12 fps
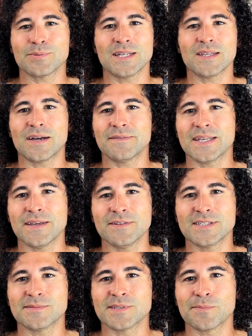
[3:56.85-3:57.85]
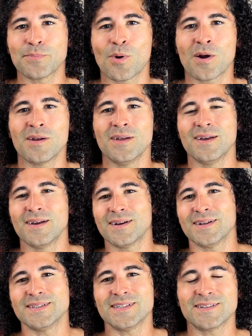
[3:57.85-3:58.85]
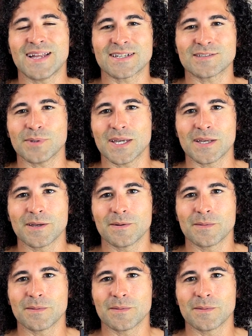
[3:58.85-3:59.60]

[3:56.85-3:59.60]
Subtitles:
We'd love to give you some support. And until next week.